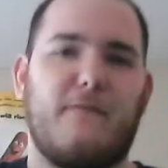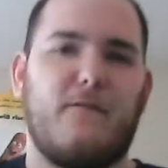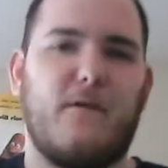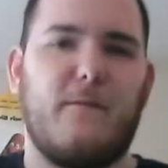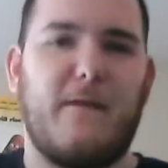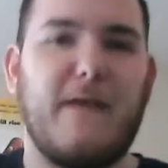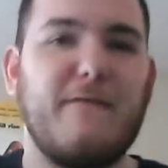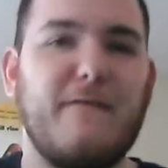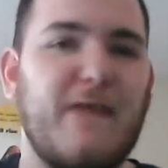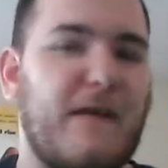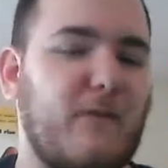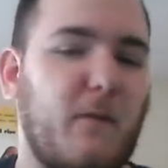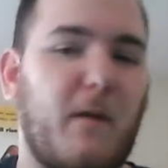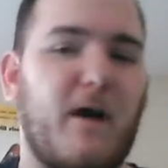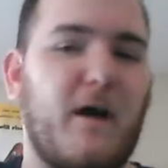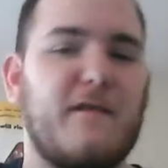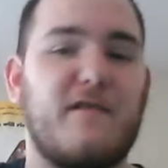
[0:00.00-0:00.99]
they even have a
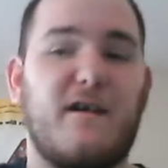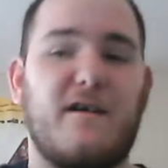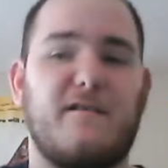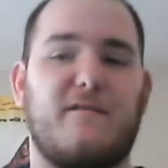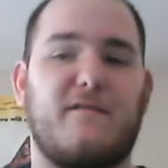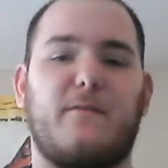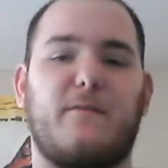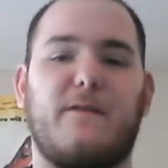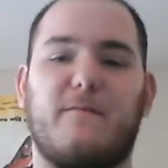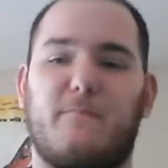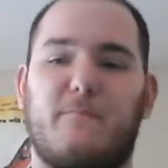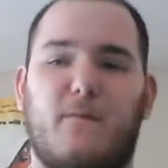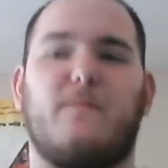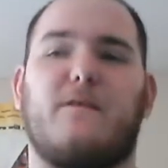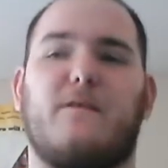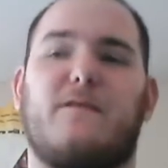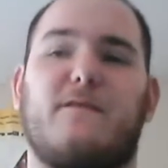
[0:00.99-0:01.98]
montage, a brief
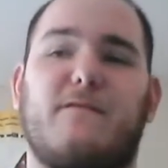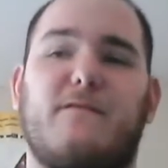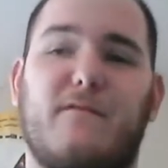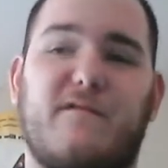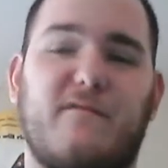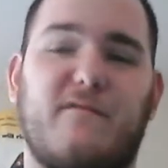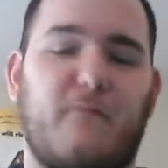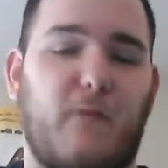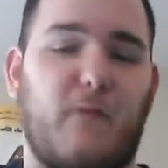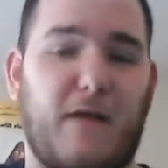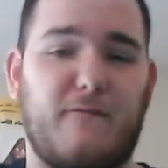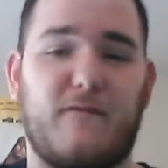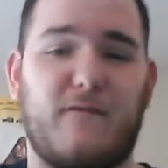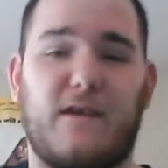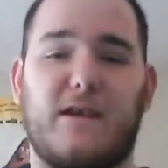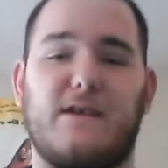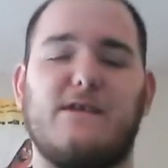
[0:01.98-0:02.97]
moment, which is last
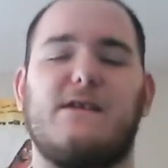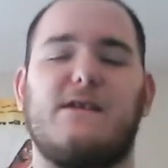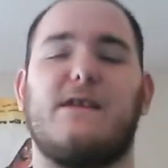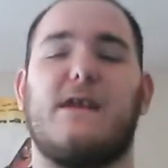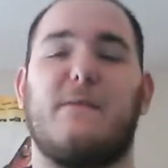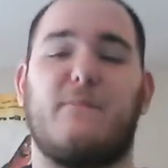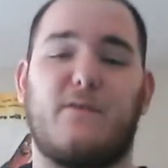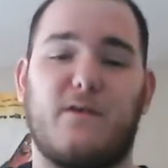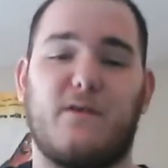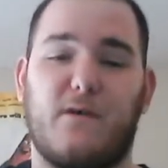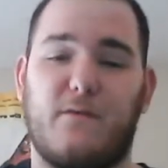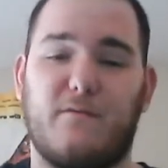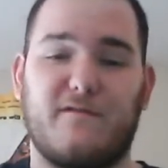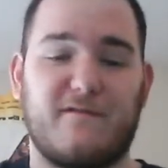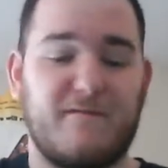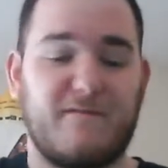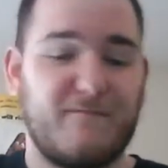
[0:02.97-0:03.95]
thing in the episode,
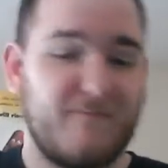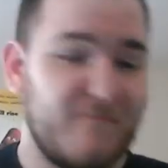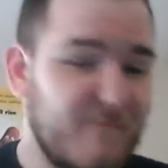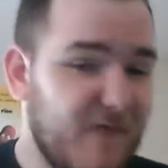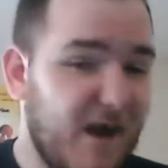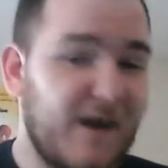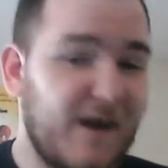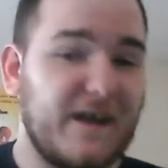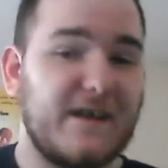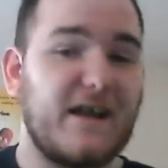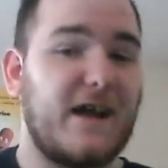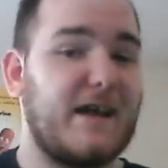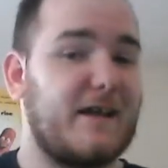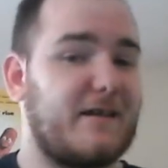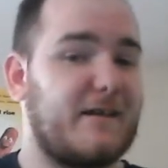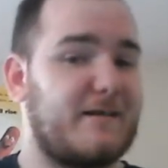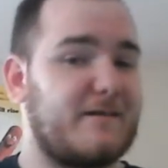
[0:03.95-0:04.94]
which is very
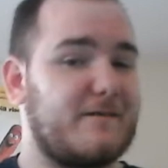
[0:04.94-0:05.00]
nice.